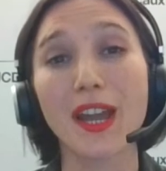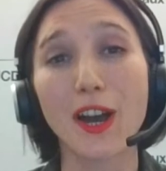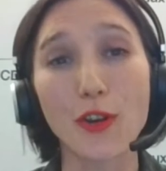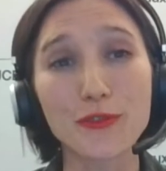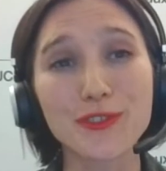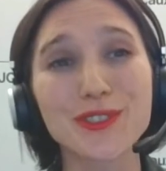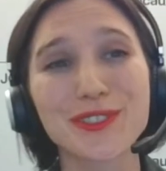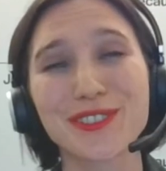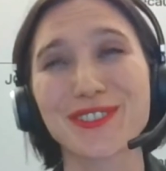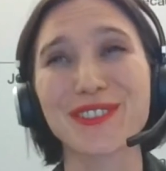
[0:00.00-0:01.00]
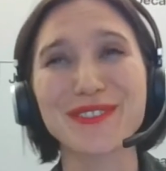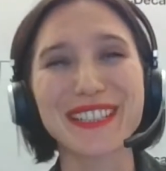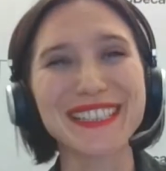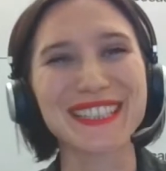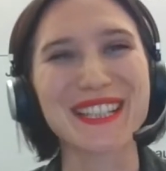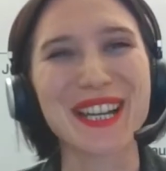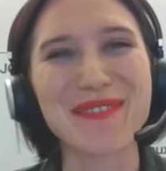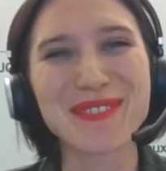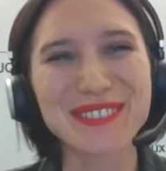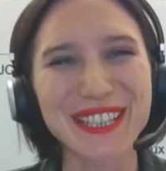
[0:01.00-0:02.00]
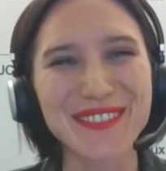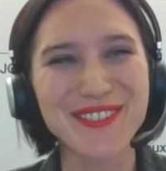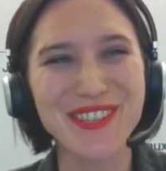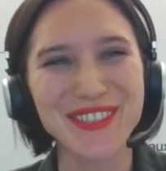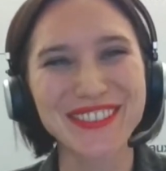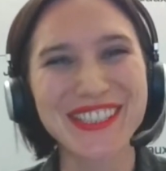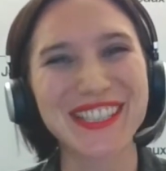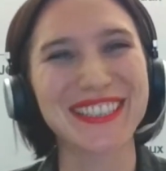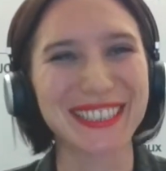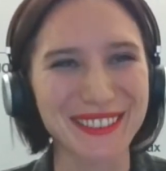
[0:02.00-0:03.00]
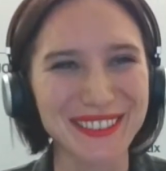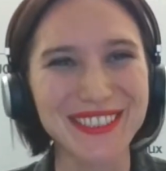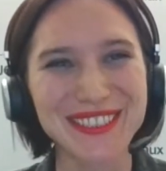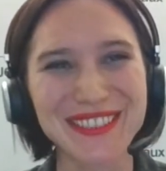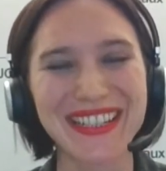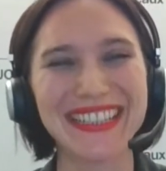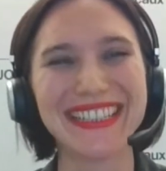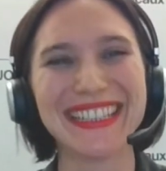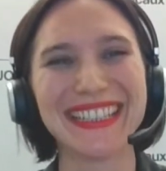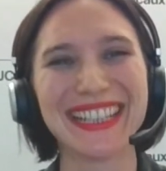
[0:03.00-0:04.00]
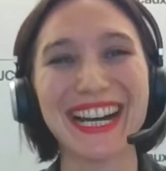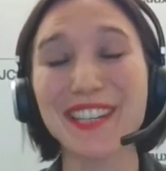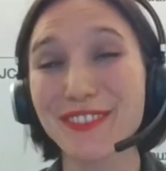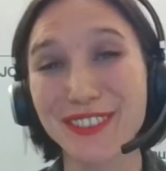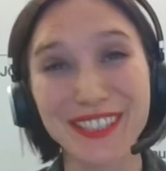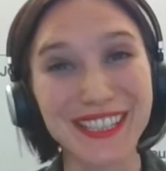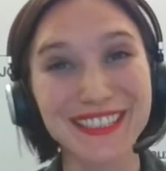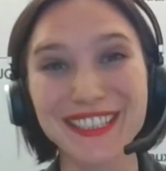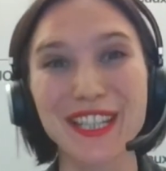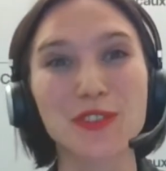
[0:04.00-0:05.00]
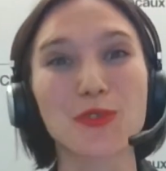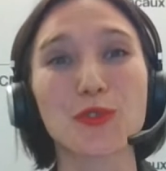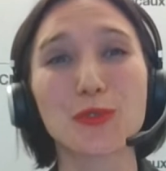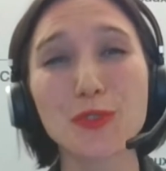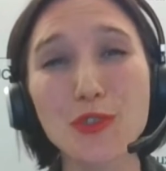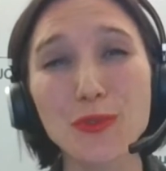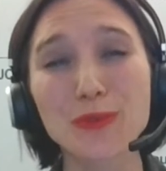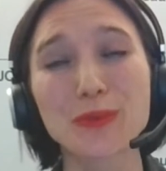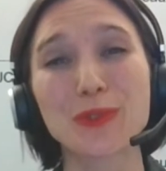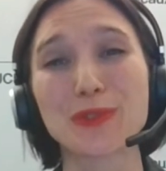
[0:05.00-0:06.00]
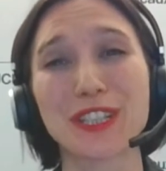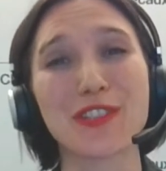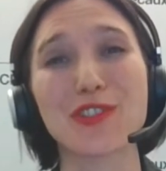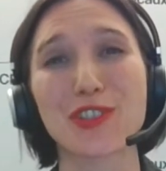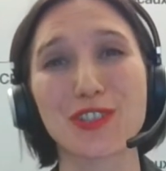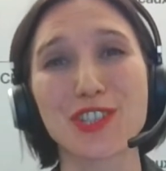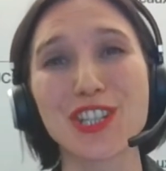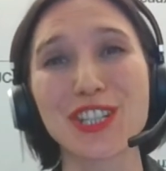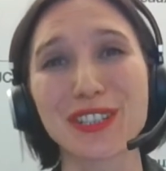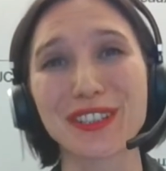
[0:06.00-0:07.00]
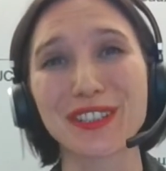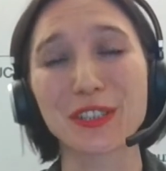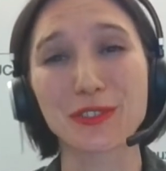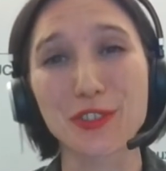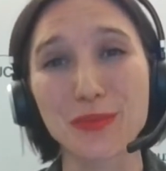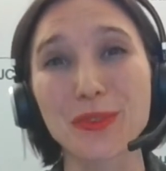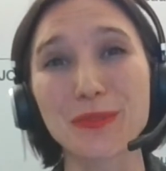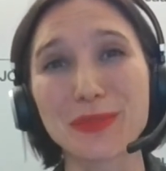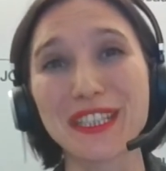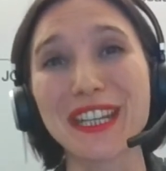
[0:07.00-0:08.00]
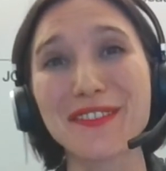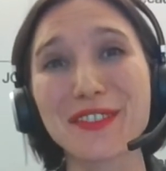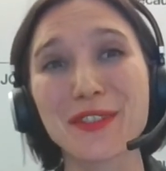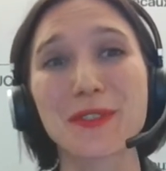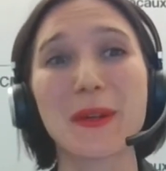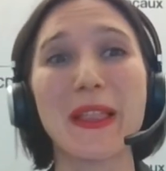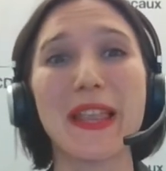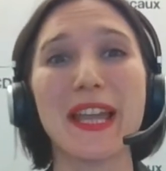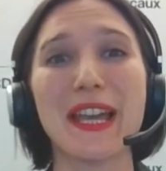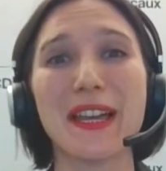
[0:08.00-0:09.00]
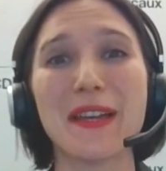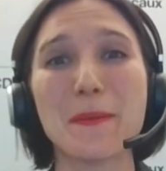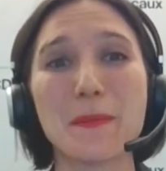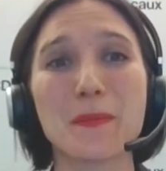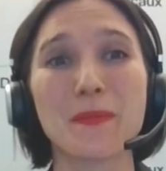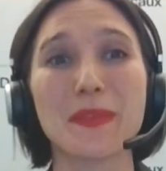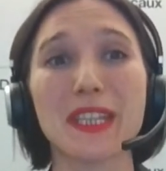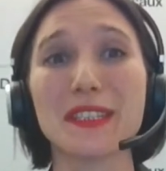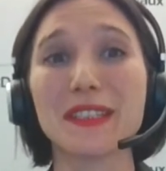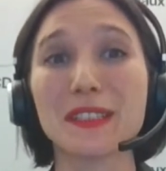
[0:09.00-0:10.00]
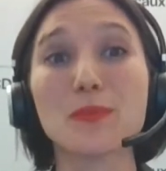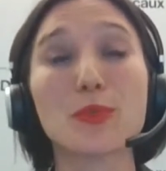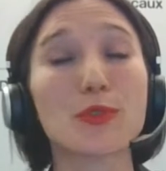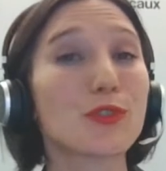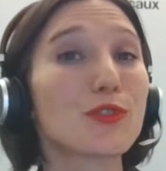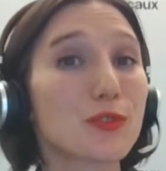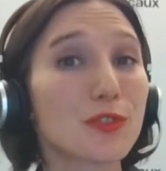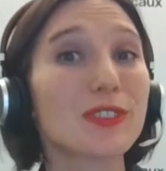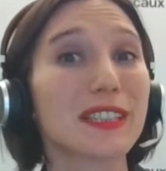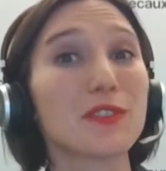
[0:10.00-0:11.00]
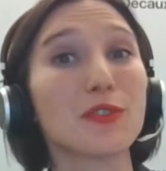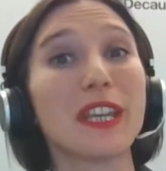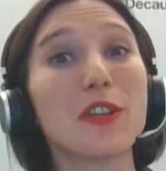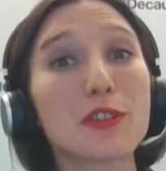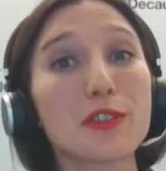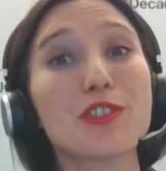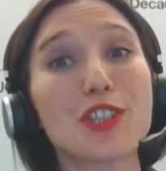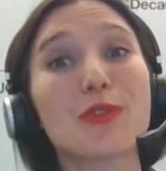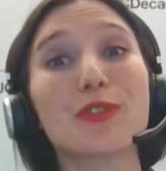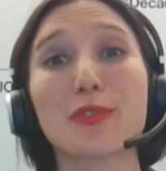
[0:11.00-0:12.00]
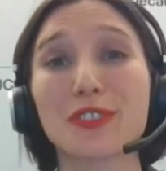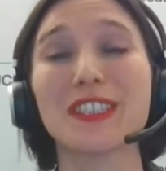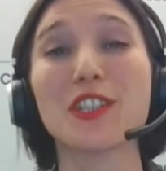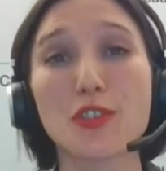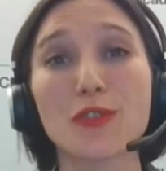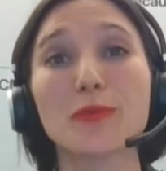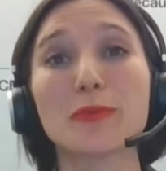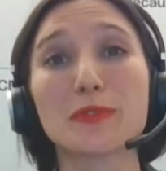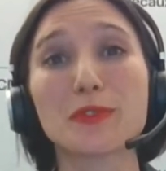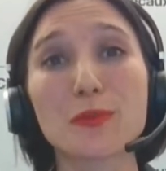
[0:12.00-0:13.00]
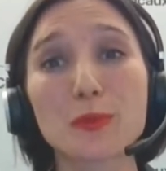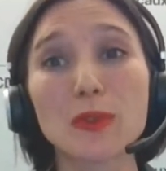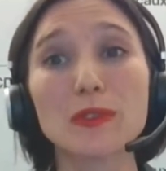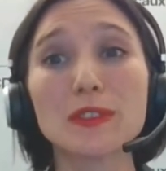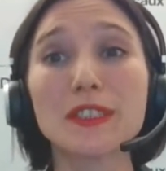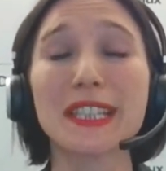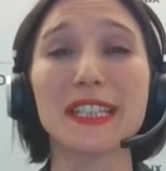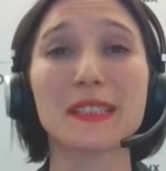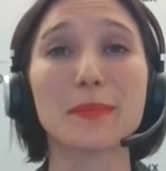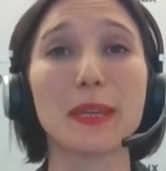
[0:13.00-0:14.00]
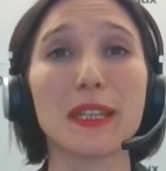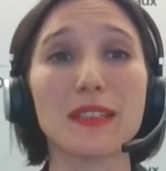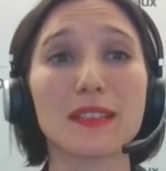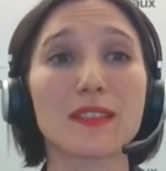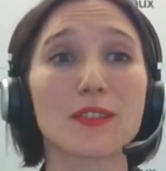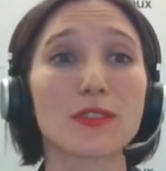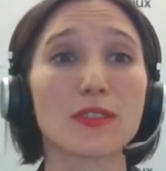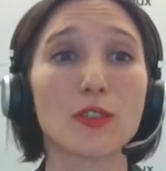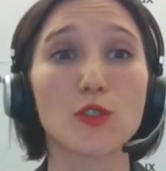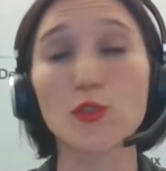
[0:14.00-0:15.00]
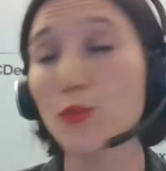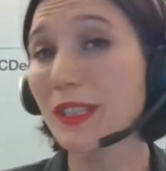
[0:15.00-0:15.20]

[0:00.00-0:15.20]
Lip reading: Of course, otherwise I won't have joined JCDecaux. Advertising has a crucial role in changing consumer behaviour. It is important to note that the ecological transition around the world is based on three